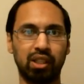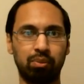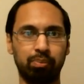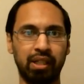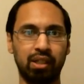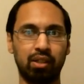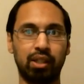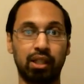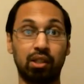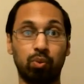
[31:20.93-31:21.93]
admitted
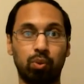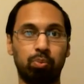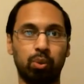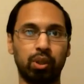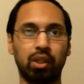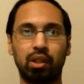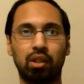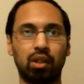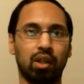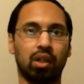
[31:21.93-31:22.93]
that they
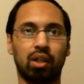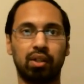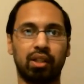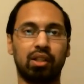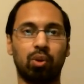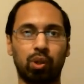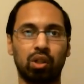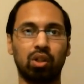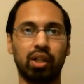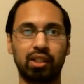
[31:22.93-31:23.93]
were
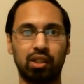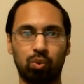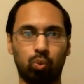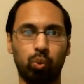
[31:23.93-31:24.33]
collecting